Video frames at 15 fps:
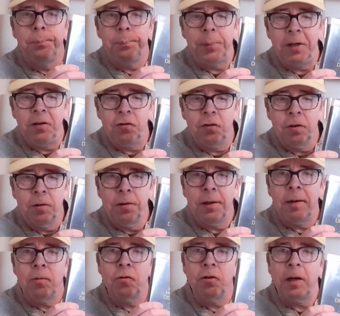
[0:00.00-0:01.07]
based on
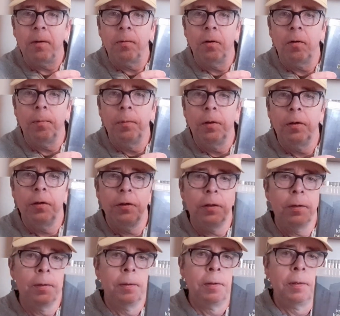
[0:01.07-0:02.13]
Thou Shalt Not Murder,